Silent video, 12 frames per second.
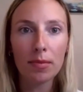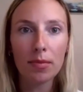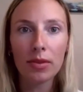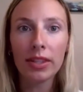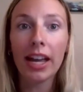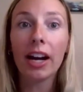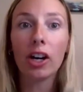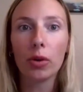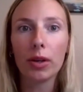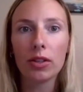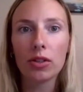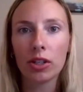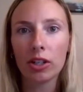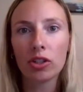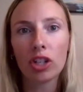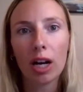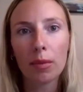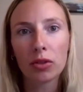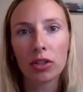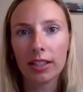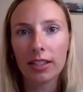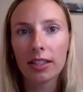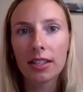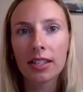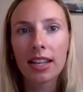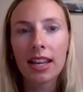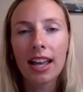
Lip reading: narrow and search options.